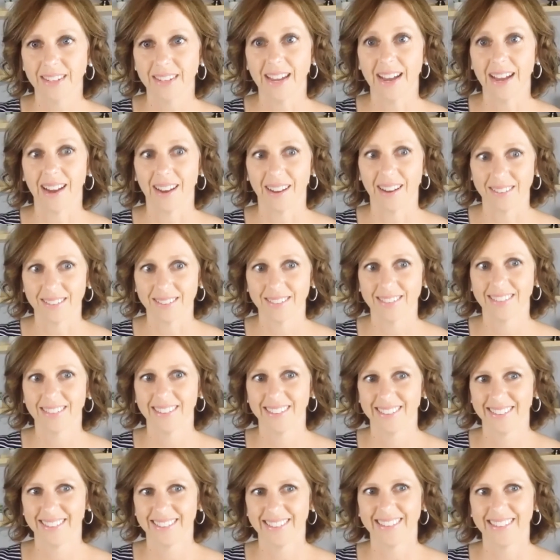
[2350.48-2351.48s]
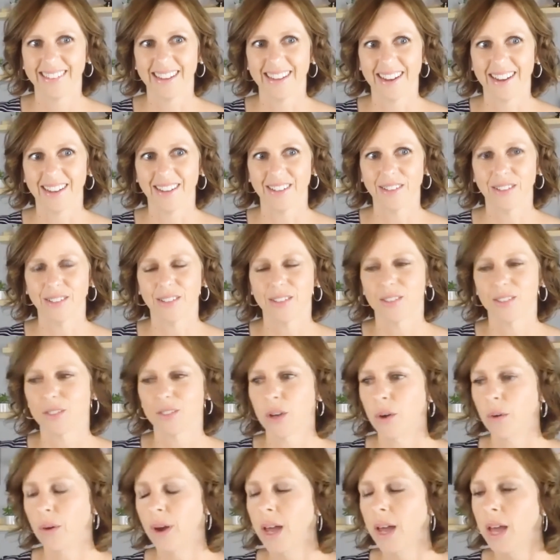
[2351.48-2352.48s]
Yeah.
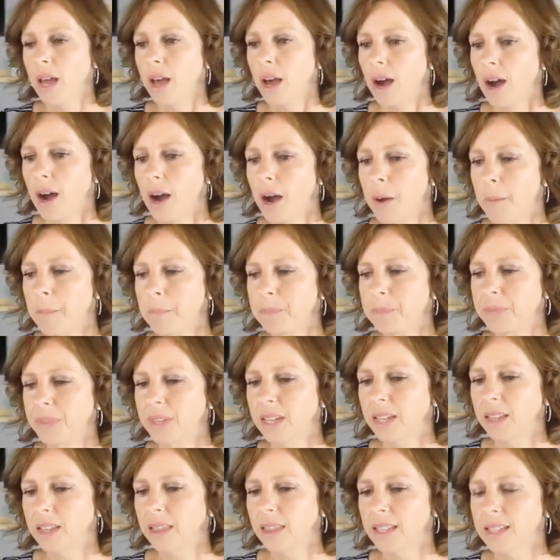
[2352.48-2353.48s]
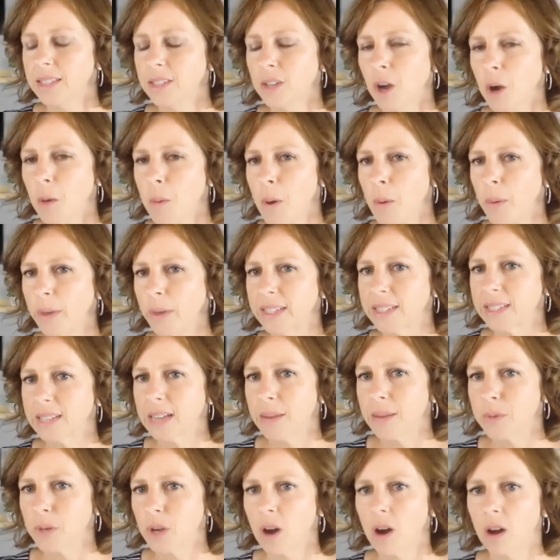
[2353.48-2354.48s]
So let's talk about when it's
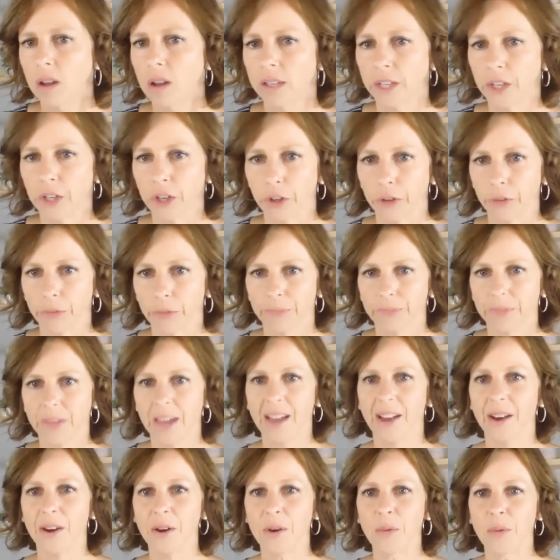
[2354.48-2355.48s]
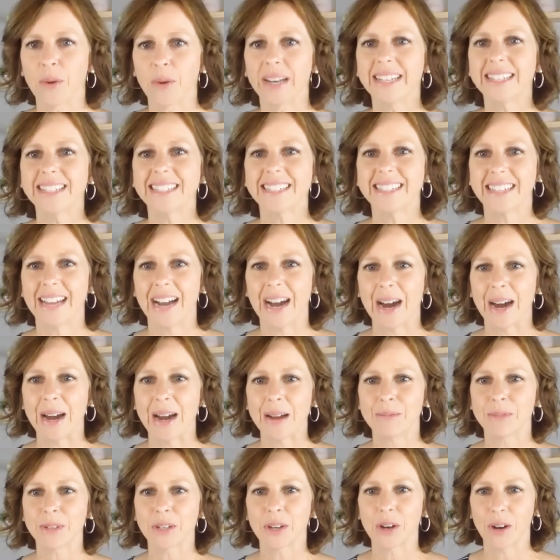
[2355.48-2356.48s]
time to call in you. When is it
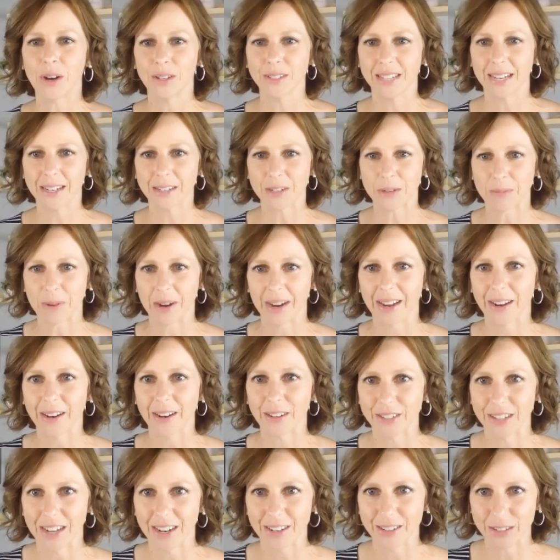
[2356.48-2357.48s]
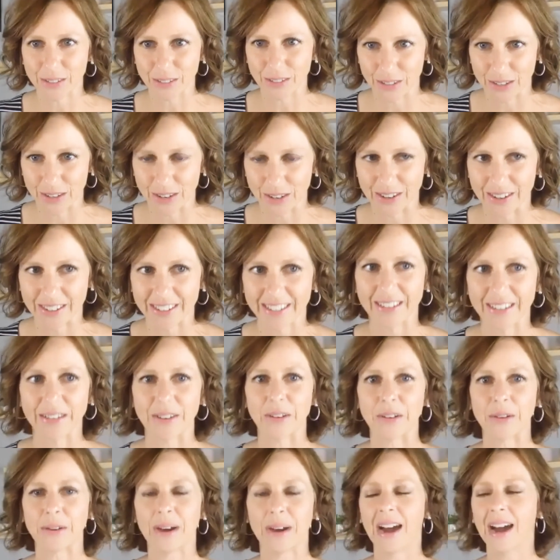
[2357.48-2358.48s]
time to call Dr. Pike or Dr. Learn?
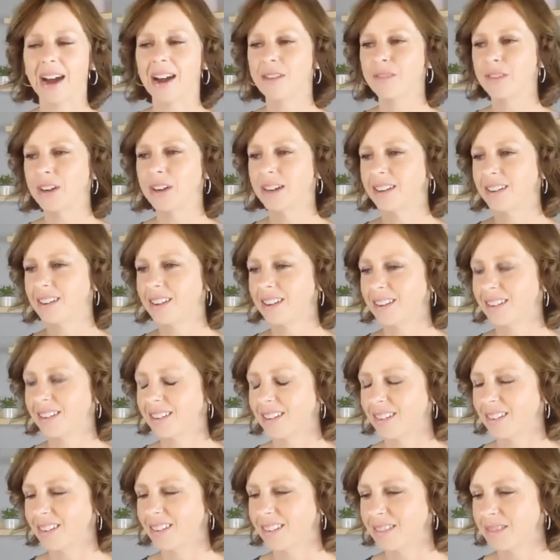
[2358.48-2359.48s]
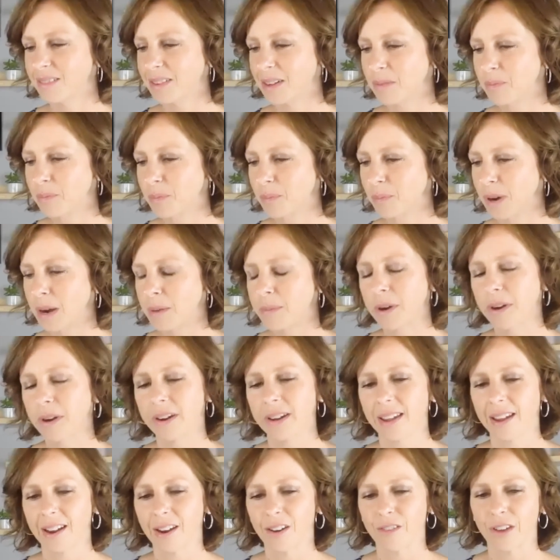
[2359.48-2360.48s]
You have a
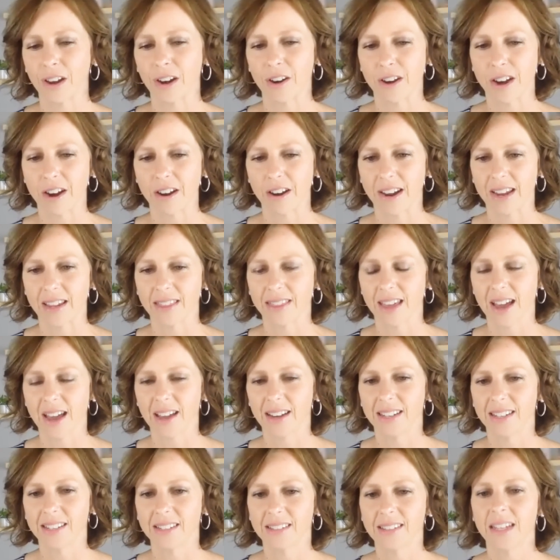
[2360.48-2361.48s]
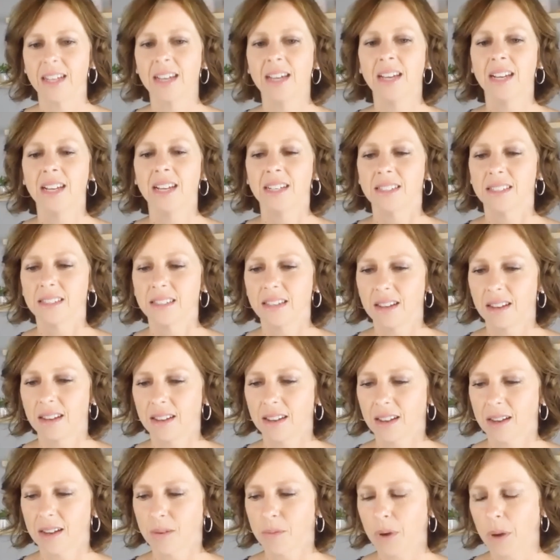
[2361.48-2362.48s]
primary care veterinarian that is
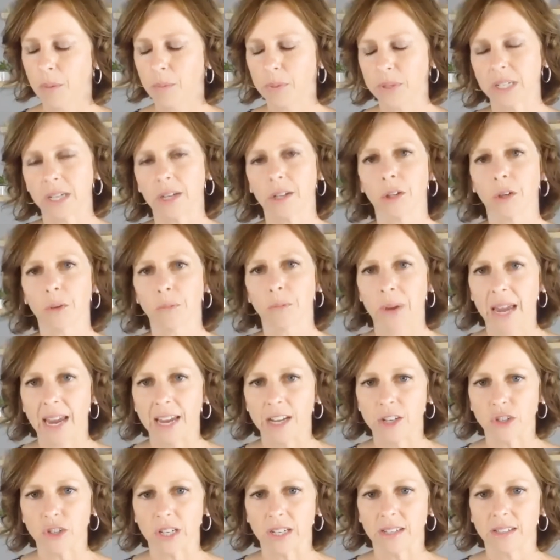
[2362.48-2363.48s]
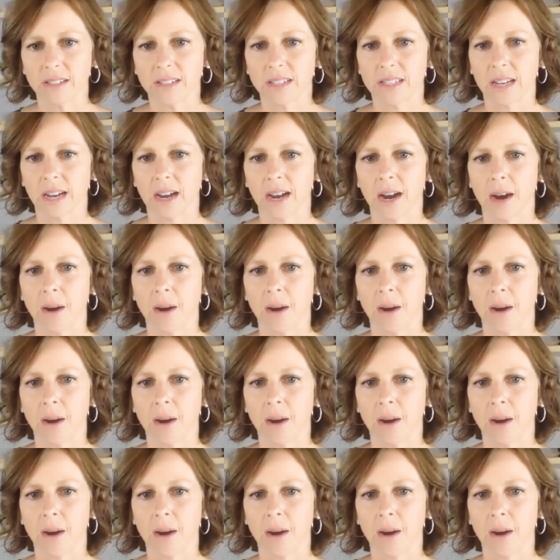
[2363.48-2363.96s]
seeing a particular patient.